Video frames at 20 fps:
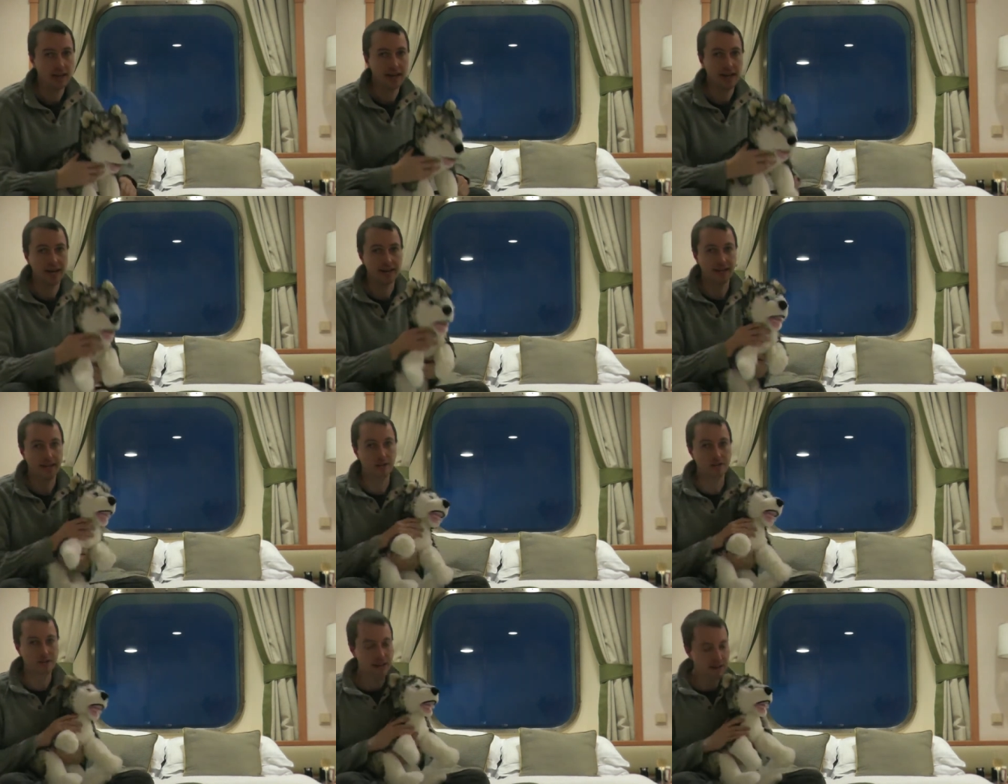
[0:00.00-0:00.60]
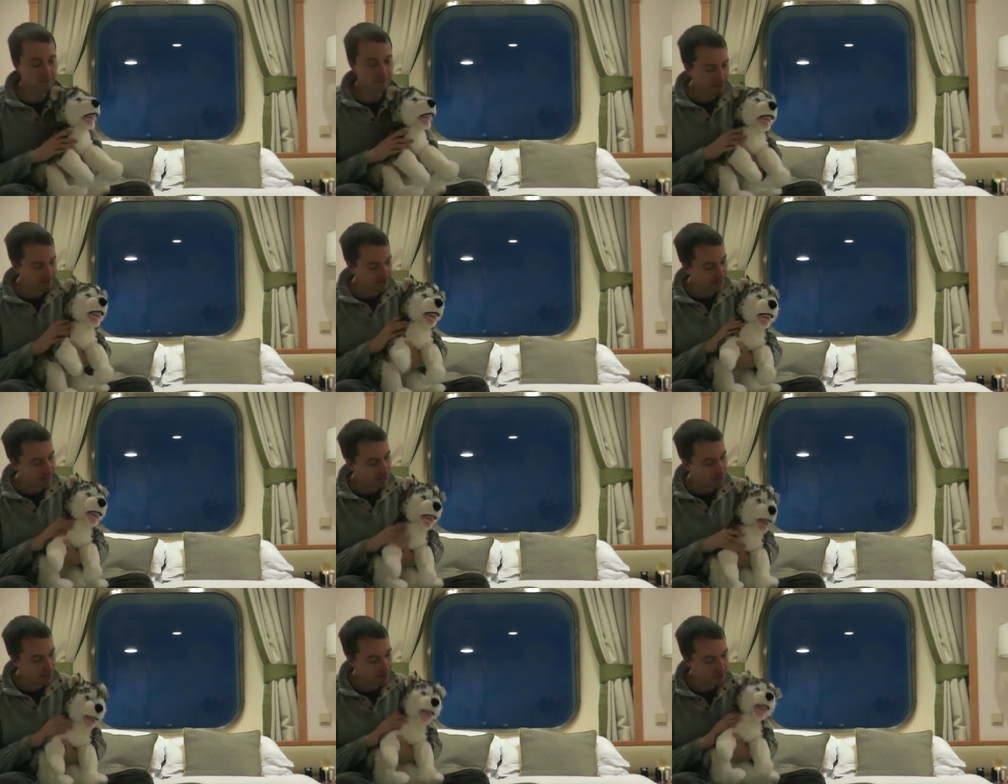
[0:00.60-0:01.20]
And I also have this
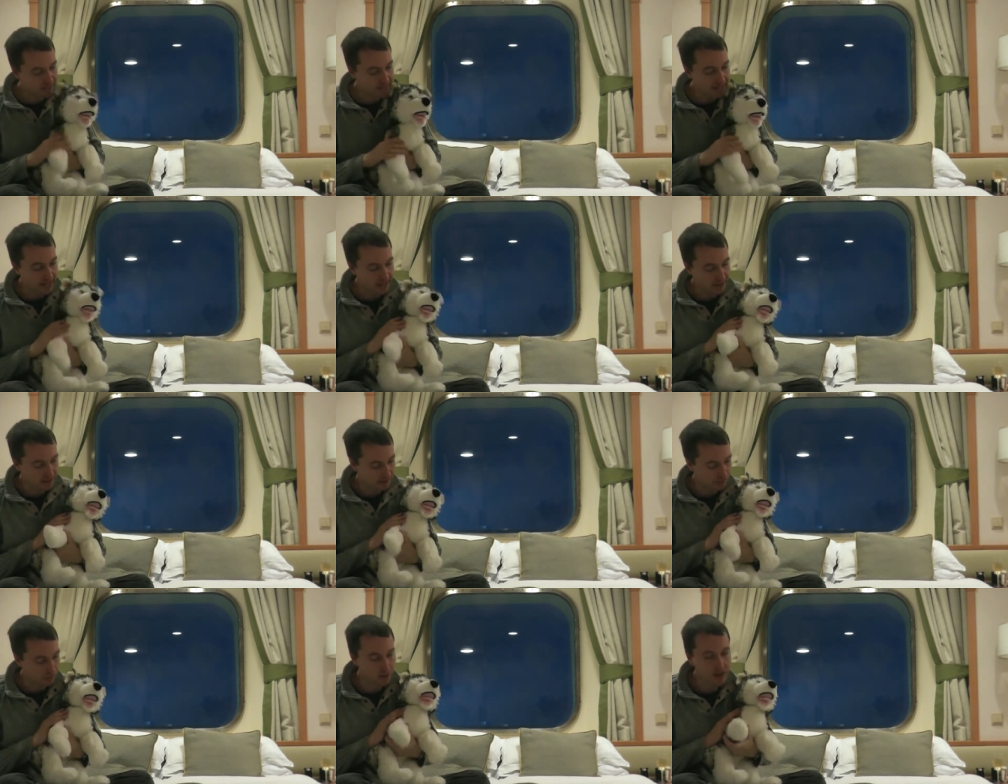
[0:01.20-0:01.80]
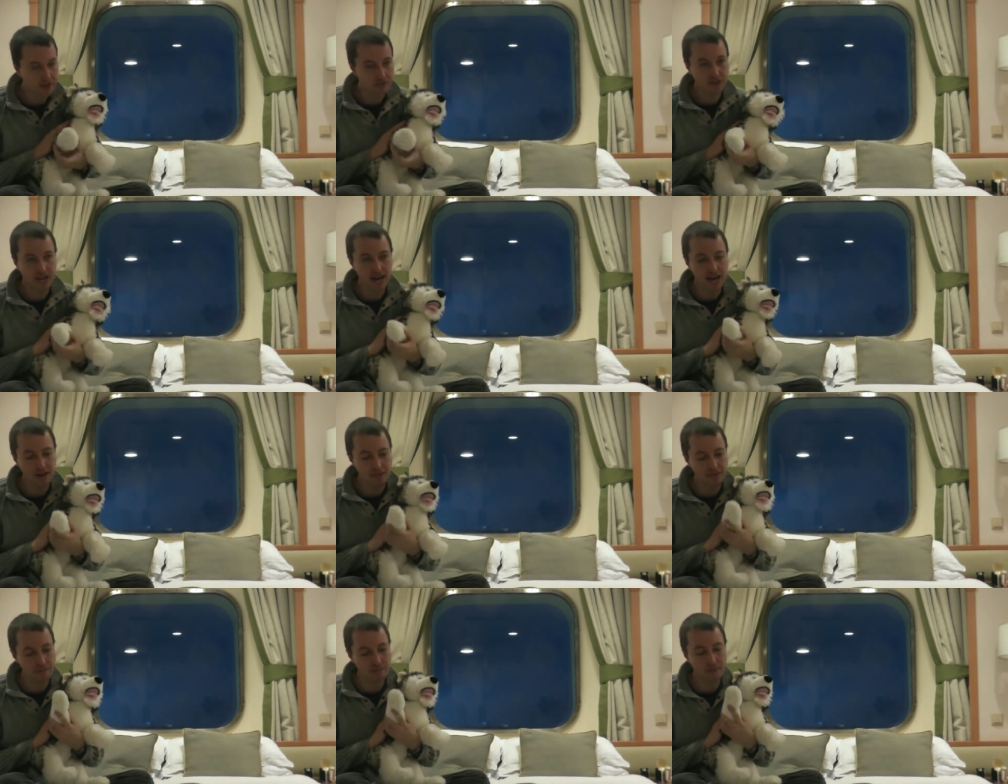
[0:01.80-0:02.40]
little husky, which
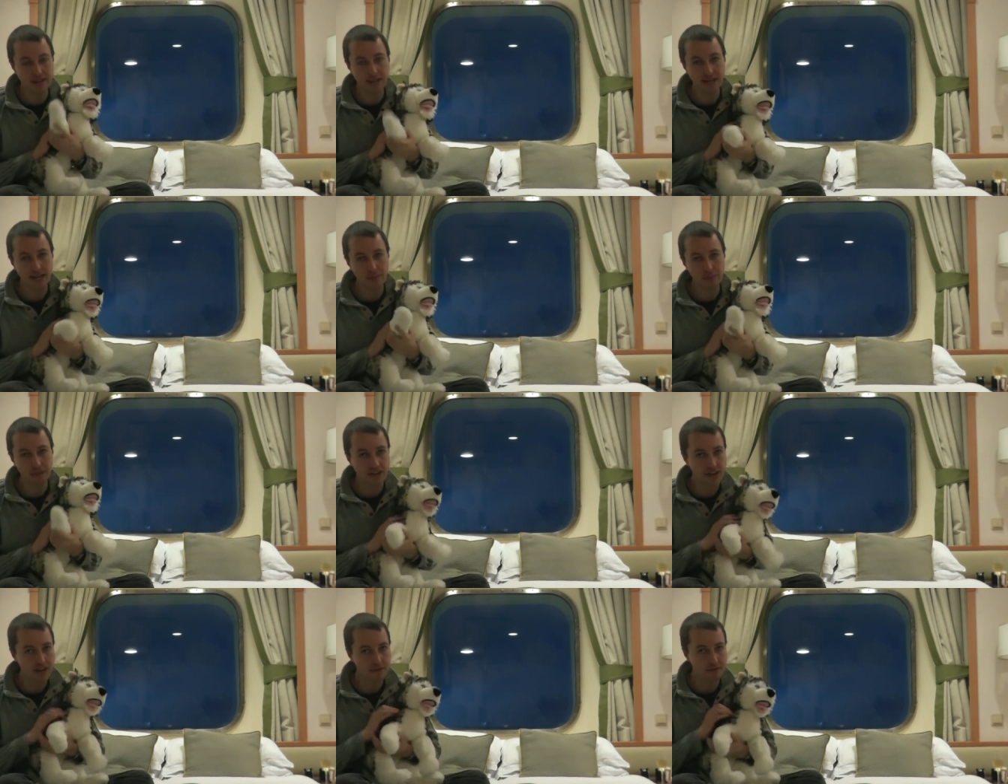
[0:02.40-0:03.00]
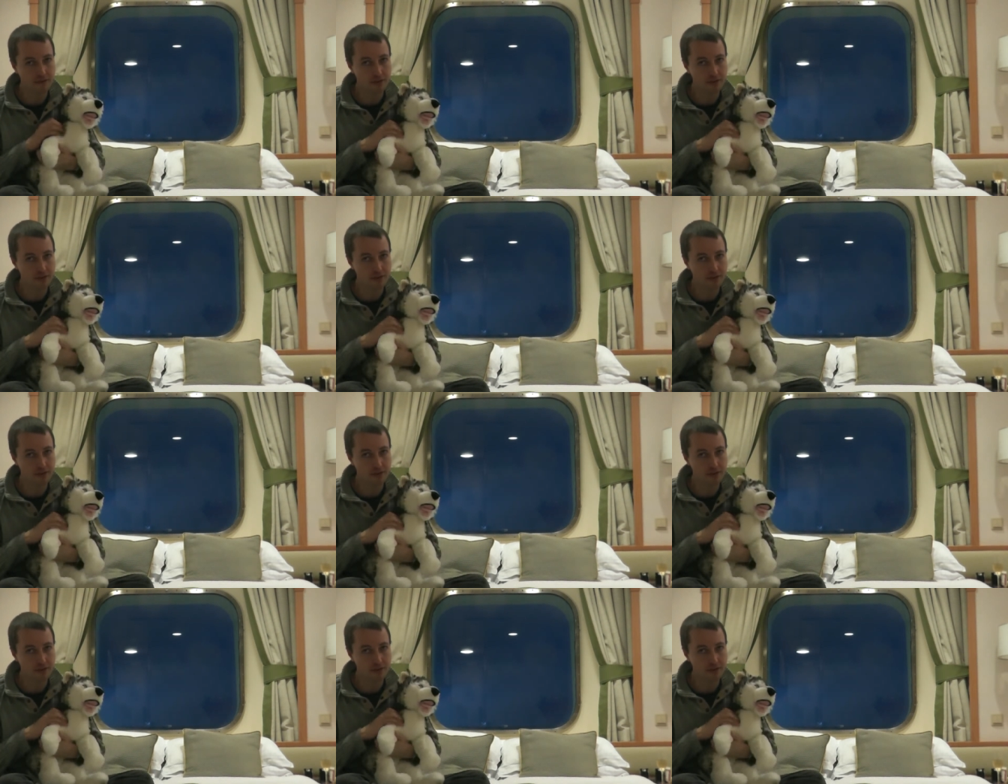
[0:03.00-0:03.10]
hasn't been named yet.